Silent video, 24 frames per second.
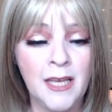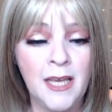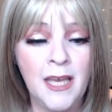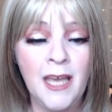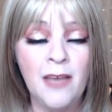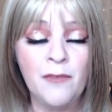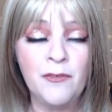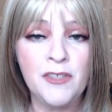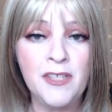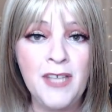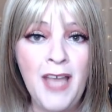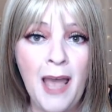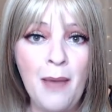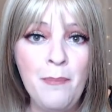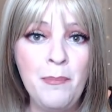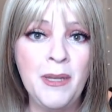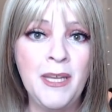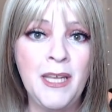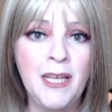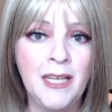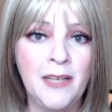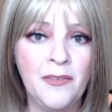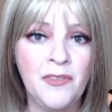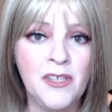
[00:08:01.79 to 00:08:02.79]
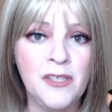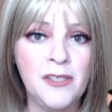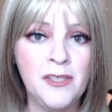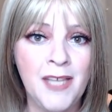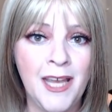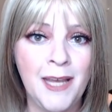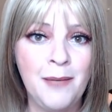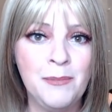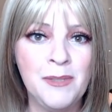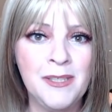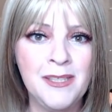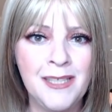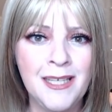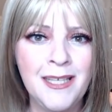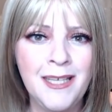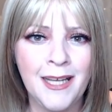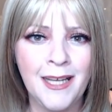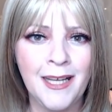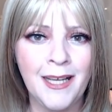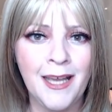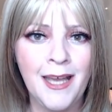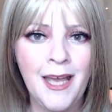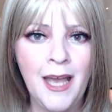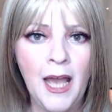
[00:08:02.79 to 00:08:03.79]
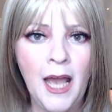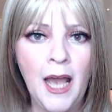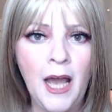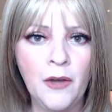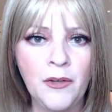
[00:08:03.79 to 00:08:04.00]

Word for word: If it's happening in the same sitting, how